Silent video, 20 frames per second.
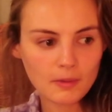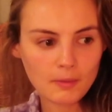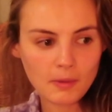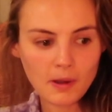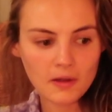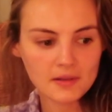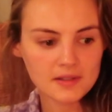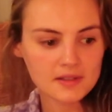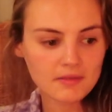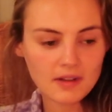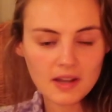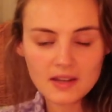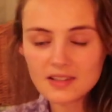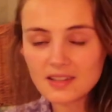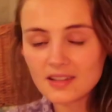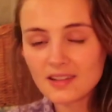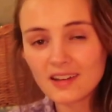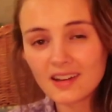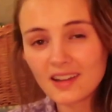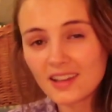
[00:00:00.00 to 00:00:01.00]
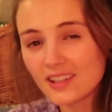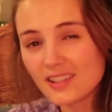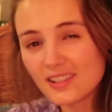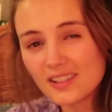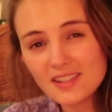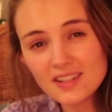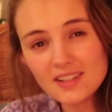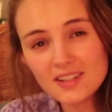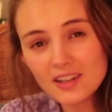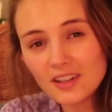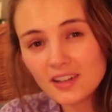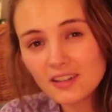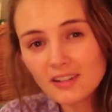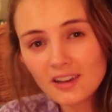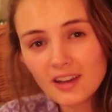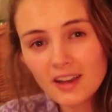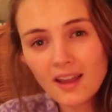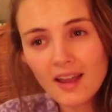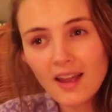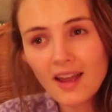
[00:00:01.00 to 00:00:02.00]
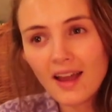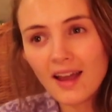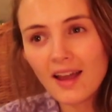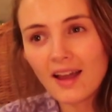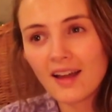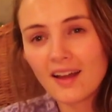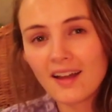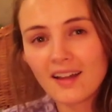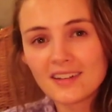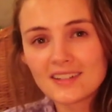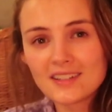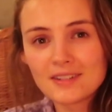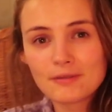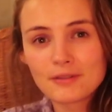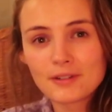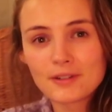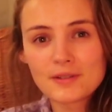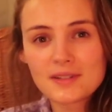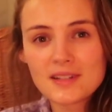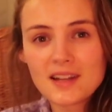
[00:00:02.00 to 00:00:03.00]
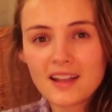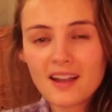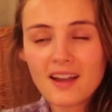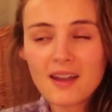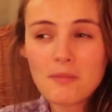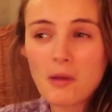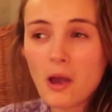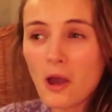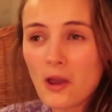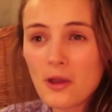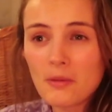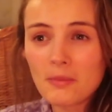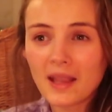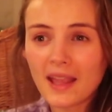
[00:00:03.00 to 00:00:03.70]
a part of London that I used to, and it feels like I'm home